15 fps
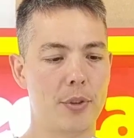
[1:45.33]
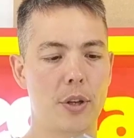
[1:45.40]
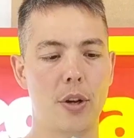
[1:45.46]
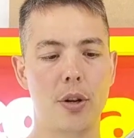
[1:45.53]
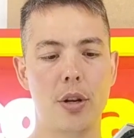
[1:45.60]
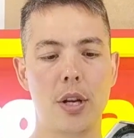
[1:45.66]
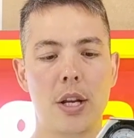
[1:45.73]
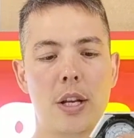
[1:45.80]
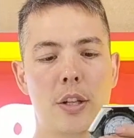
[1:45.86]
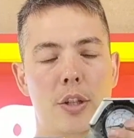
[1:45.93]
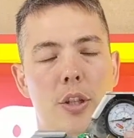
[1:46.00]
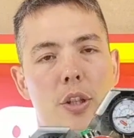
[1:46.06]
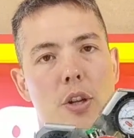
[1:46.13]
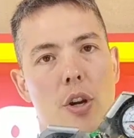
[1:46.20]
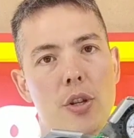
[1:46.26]
So it
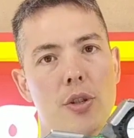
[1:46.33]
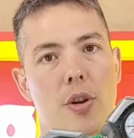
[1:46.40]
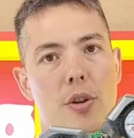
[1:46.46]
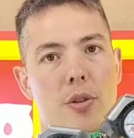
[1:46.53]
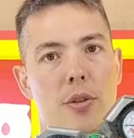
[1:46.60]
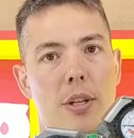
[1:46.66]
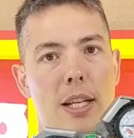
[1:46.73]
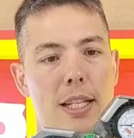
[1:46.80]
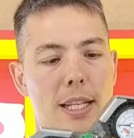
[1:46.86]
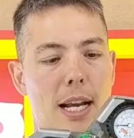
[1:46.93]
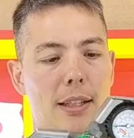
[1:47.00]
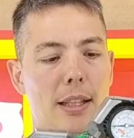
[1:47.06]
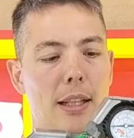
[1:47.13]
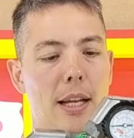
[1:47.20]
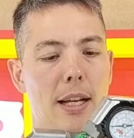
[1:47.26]
just goes on
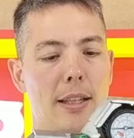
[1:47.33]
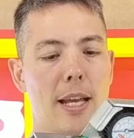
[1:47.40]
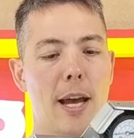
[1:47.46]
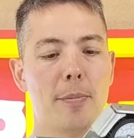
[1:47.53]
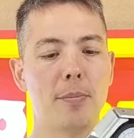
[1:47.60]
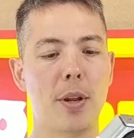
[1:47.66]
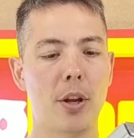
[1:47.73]
exactly like that.